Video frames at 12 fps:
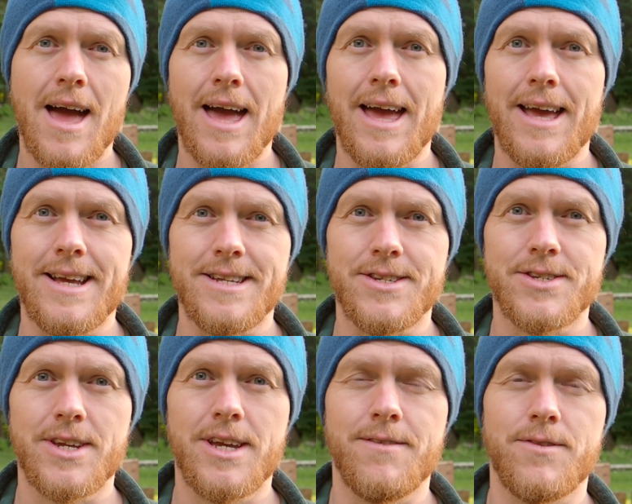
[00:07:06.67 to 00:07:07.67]
and
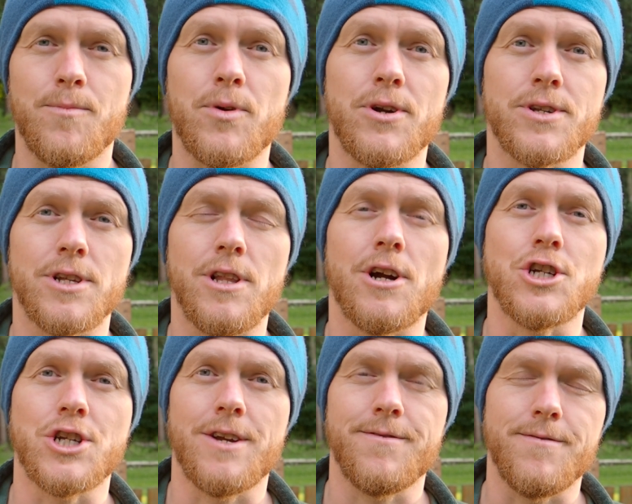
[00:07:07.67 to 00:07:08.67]
if the birds are
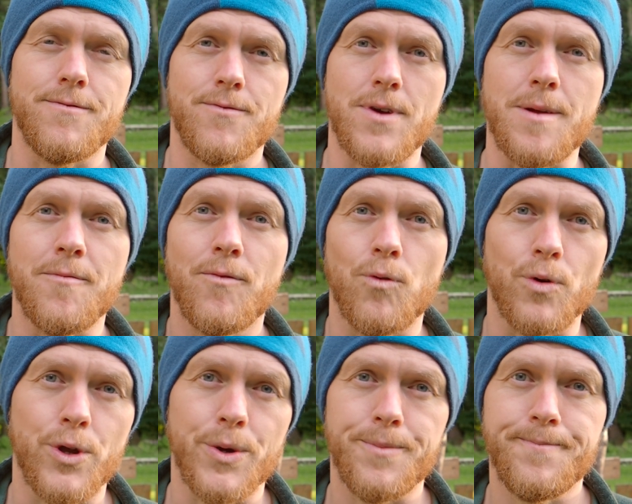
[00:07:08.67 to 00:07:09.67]
large enough in frame for
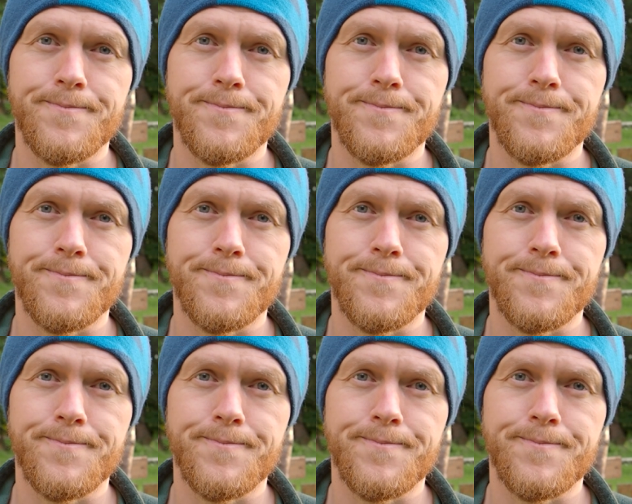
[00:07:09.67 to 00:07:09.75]
you.